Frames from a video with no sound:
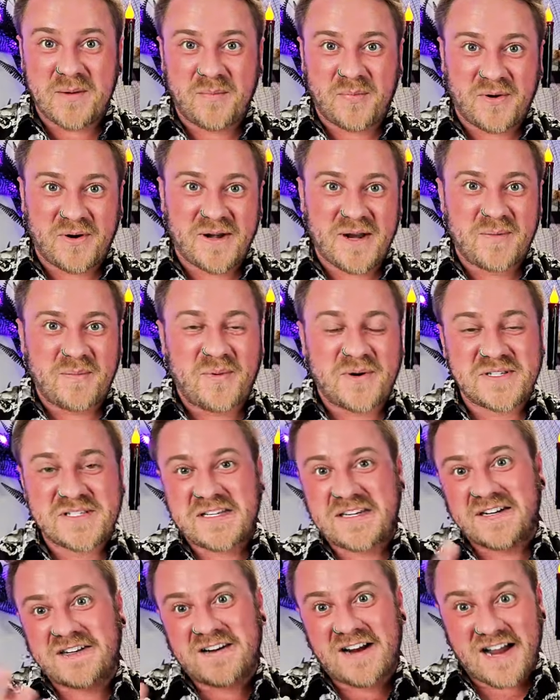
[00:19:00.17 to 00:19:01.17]
Emperor and Empress
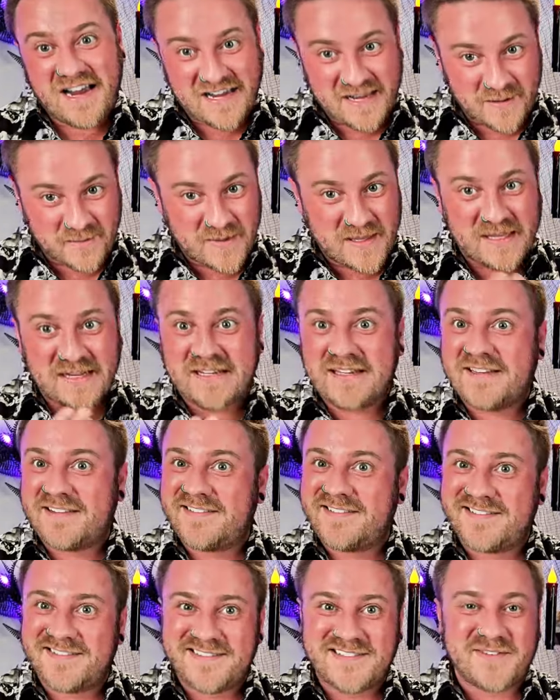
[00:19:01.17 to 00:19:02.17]
here, I am
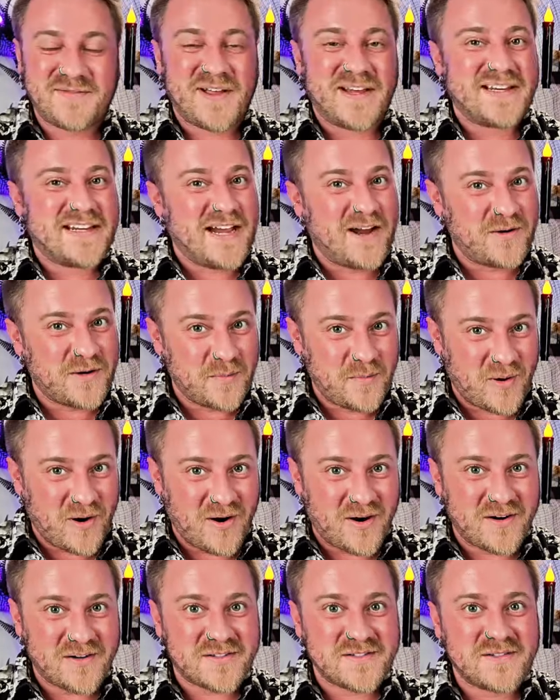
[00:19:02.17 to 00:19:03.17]
getting divine
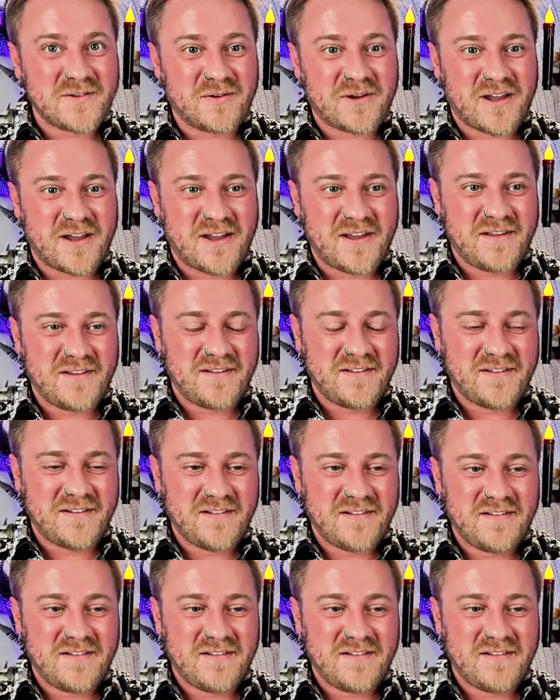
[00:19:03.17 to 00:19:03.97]
counterparts. Okay.